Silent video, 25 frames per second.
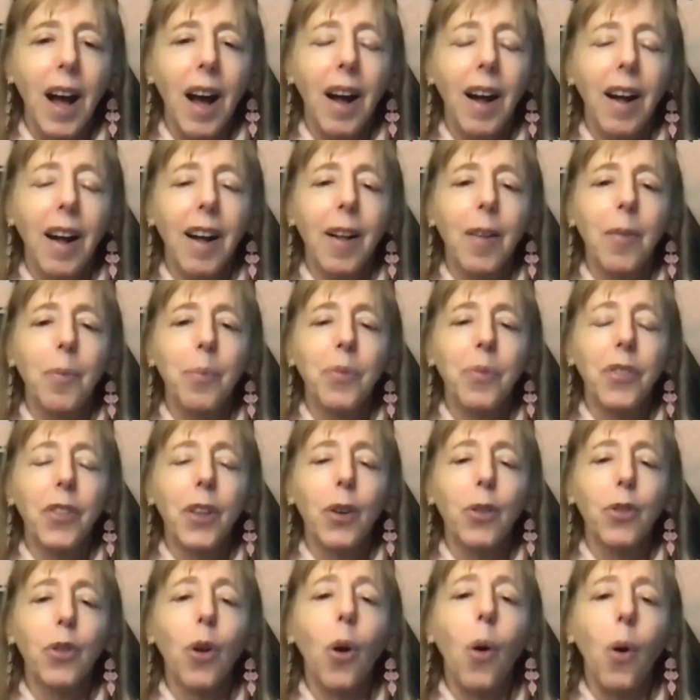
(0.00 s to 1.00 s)
Yep.
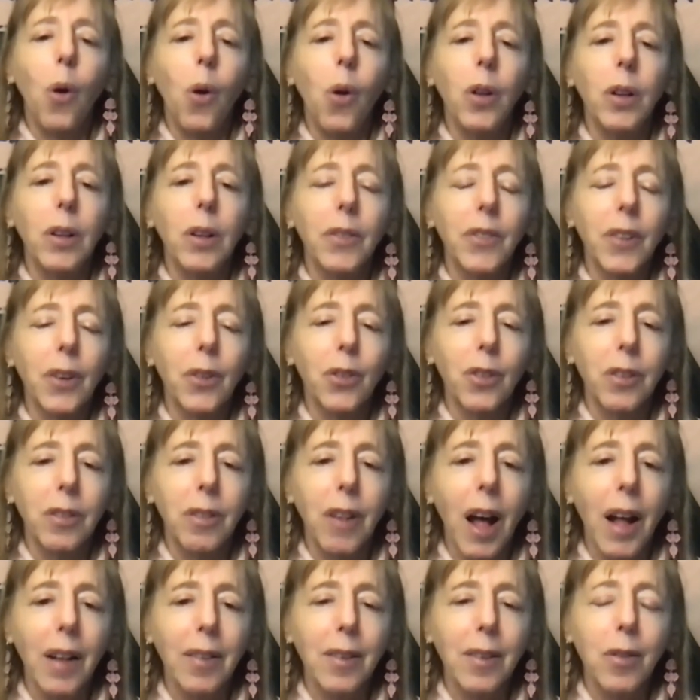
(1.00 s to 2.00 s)
There's
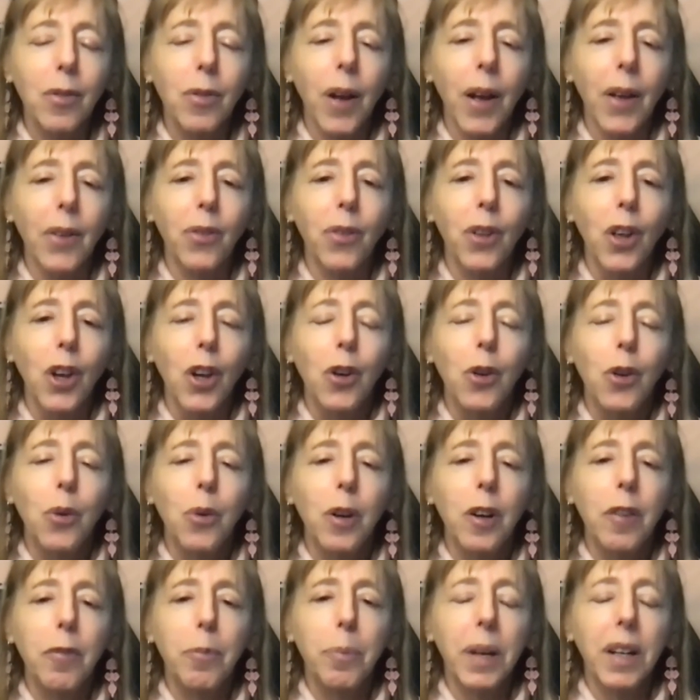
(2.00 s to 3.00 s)
lots of us
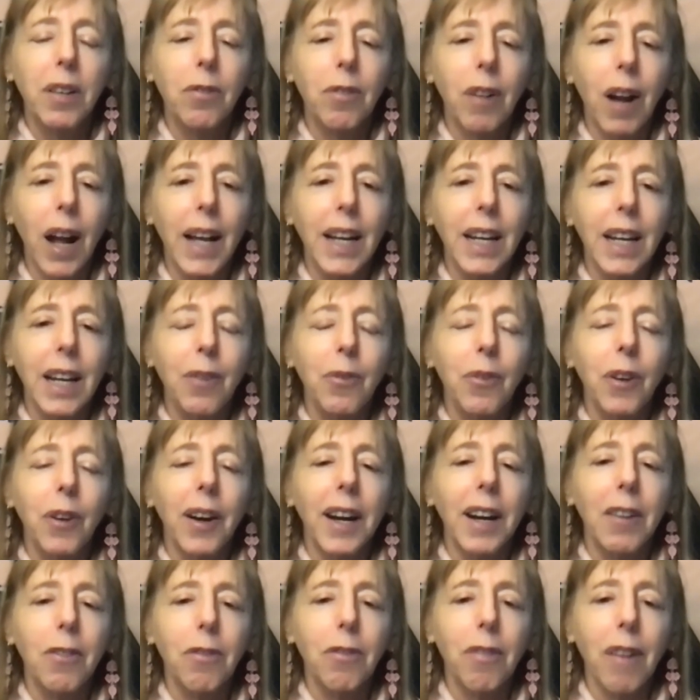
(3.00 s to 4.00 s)
who have been writing
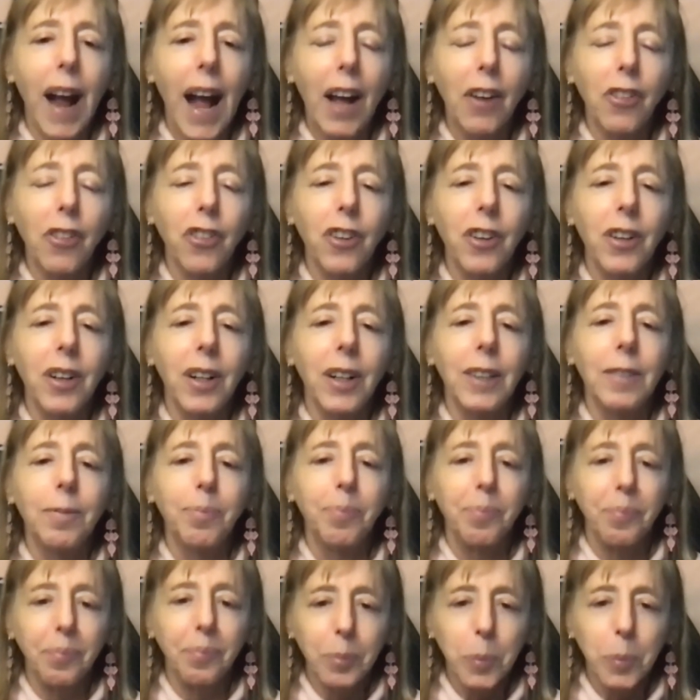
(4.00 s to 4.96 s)
very rational